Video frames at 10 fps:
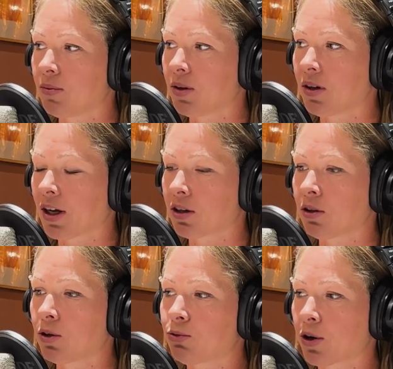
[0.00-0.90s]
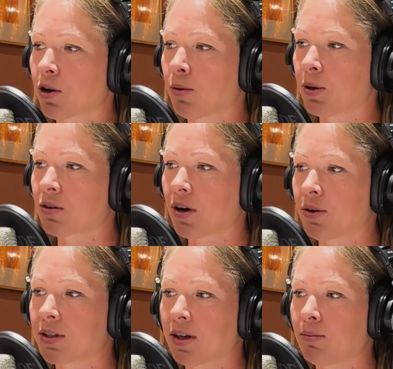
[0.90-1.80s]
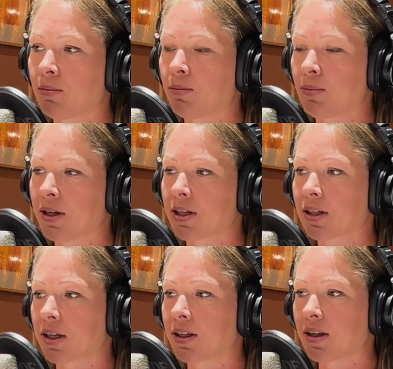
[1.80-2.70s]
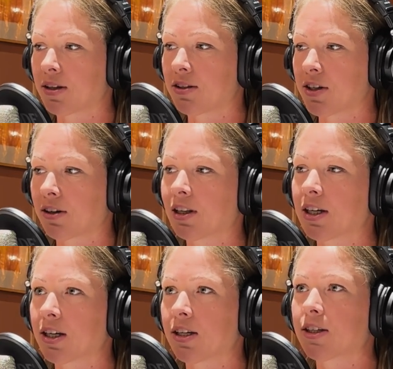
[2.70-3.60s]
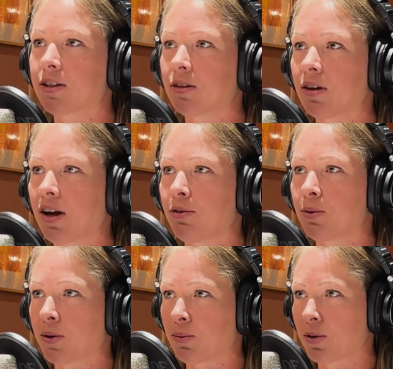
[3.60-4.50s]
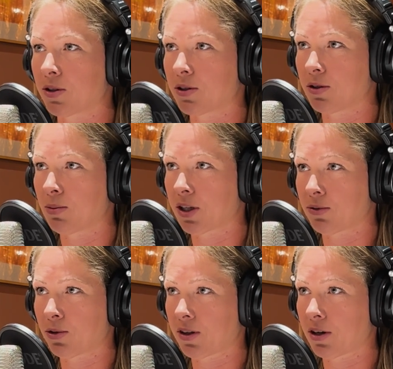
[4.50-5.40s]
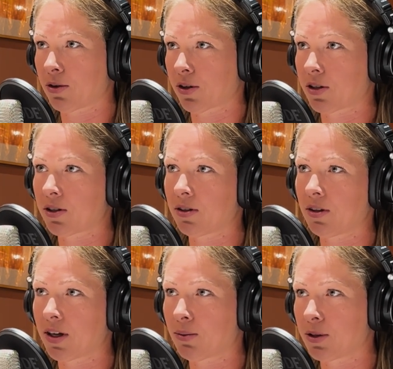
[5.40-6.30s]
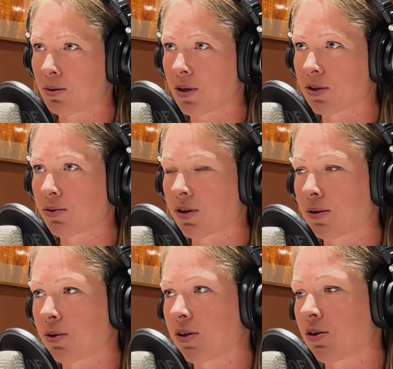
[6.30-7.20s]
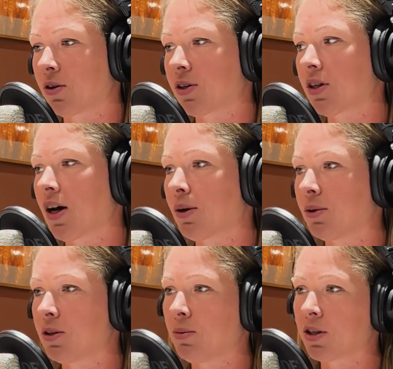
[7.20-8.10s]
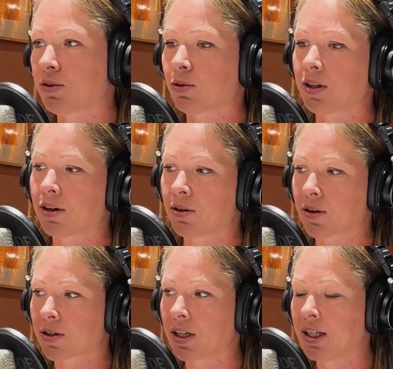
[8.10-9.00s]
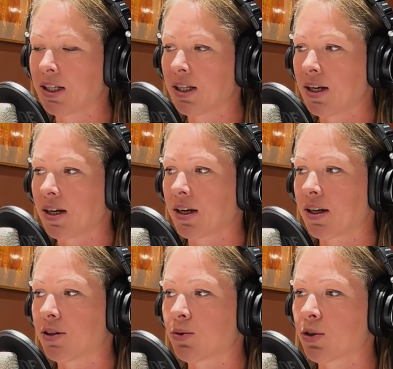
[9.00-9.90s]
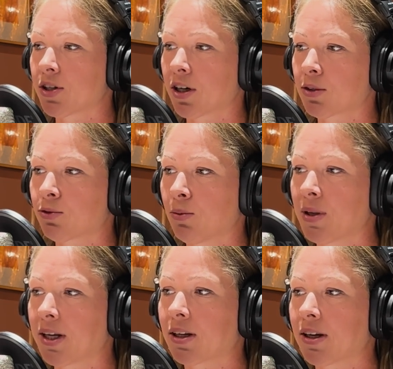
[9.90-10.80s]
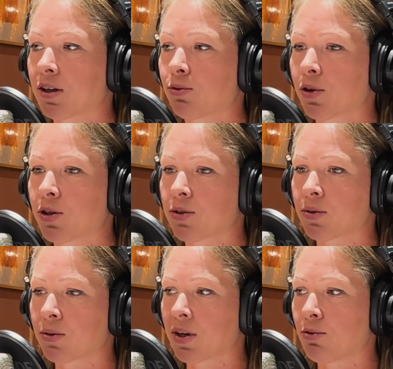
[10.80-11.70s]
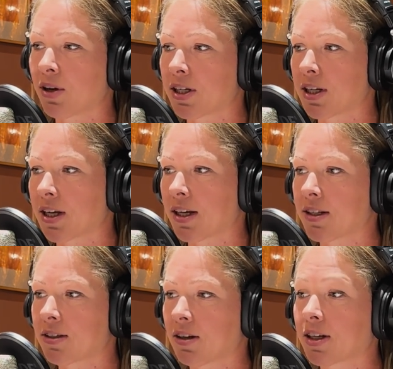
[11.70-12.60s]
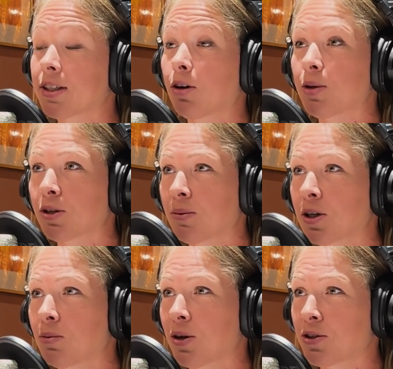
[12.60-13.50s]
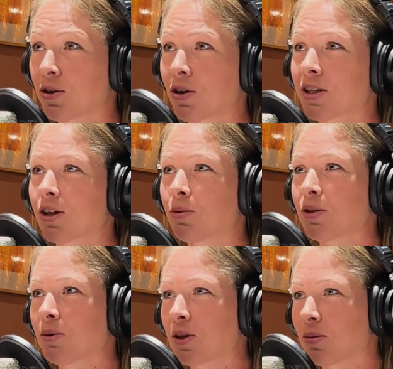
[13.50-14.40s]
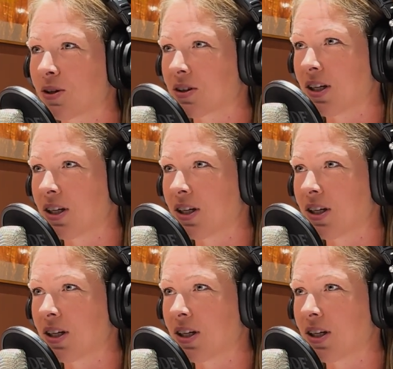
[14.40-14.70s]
like look for common ground. And basically that generally is everyone wants the best for their horse. They want the best for their horse. I want the best for their horse. And to start from that, like first to investigate, like tell me something about your horse. Tell me something about